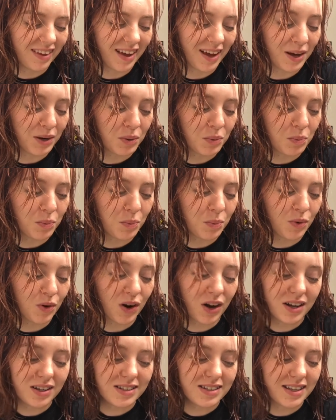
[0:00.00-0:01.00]
And
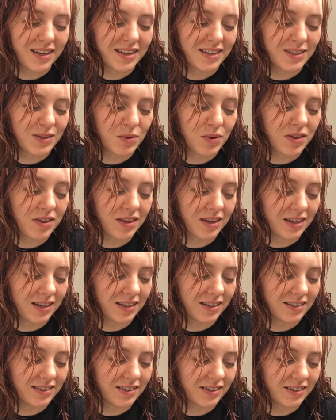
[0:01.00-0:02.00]
process with
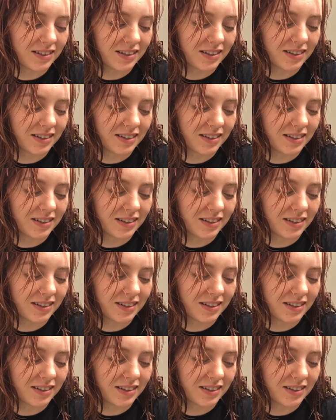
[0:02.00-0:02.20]
heat